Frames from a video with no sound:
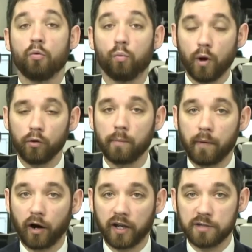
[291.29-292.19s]
Will the
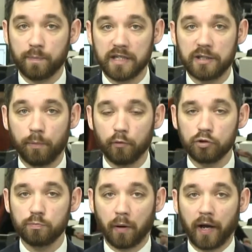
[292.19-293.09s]
markets be
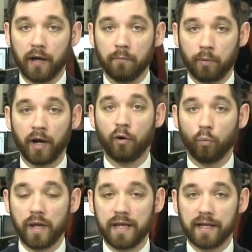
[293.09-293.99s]
spooked by a
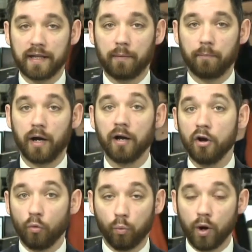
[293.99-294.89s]
weaker number?
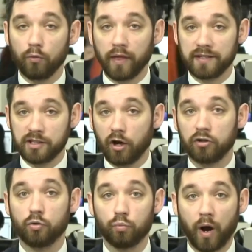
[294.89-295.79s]
Will they
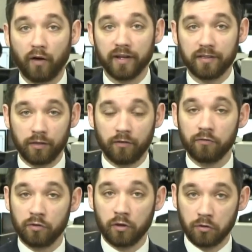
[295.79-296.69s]
start to worry
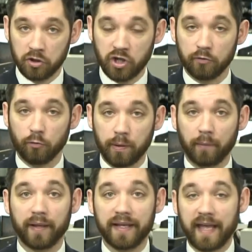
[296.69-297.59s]
that the general
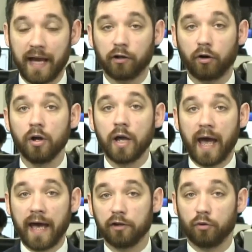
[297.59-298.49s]
public cannot
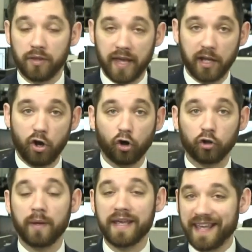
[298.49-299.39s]
handle and the
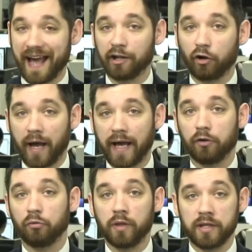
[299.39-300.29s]
economy cannot
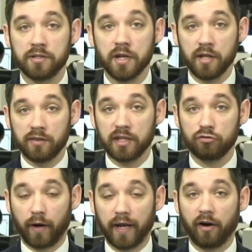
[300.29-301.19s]
handle these
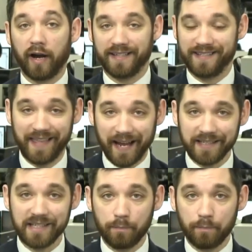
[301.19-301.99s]
rate hikes? That's the